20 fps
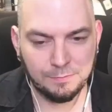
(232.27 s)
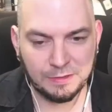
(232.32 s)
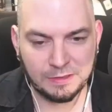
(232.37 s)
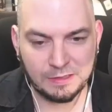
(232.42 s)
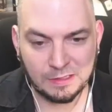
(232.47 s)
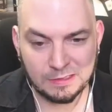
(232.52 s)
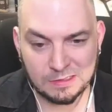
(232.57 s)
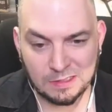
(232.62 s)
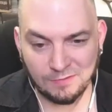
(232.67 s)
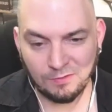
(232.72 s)

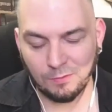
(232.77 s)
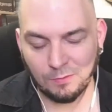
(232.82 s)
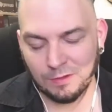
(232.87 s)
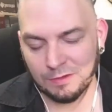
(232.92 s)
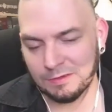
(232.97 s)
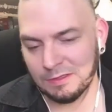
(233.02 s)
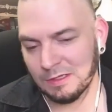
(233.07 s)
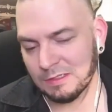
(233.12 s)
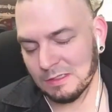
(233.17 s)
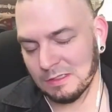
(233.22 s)
because
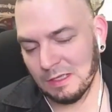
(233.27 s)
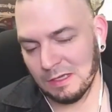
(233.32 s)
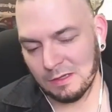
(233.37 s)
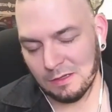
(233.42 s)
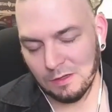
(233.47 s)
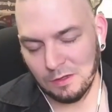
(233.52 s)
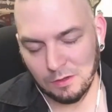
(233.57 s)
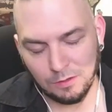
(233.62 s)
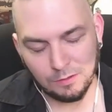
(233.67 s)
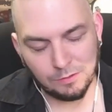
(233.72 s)
everyone thinks
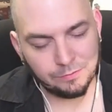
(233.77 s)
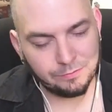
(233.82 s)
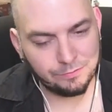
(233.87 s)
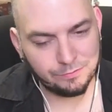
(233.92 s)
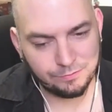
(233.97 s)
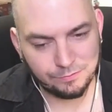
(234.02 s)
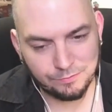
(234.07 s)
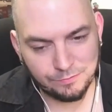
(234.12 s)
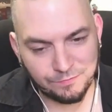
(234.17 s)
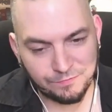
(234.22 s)

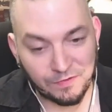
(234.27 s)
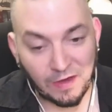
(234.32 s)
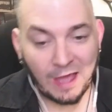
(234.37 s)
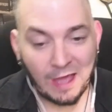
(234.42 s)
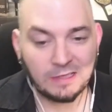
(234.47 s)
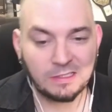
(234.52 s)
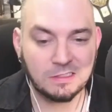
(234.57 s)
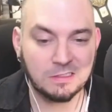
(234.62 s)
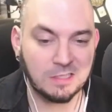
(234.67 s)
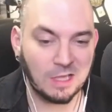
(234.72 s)

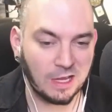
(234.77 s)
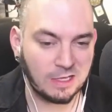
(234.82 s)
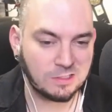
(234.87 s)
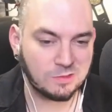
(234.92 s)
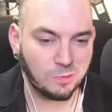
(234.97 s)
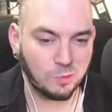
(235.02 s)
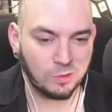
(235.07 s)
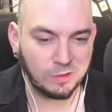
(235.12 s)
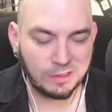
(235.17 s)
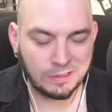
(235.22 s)
fast dice
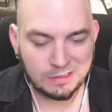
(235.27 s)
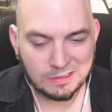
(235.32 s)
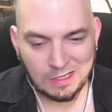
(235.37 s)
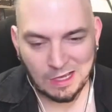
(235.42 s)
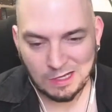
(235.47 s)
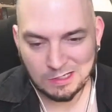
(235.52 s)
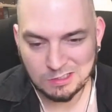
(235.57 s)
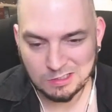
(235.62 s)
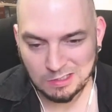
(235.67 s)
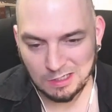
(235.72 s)
rolling is
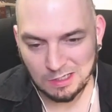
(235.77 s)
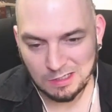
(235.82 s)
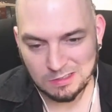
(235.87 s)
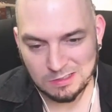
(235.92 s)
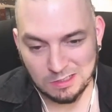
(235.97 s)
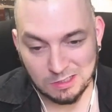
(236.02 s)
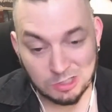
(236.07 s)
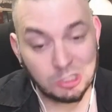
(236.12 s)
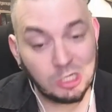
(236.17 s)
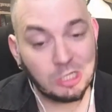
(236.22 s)
actually a
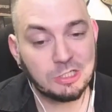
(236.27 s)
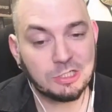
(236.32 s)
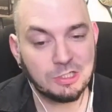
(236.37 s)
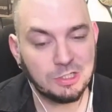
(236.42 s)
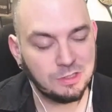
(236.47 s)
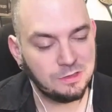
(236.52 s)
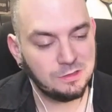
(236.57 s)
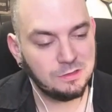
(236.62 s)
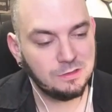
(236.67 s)
suggestion.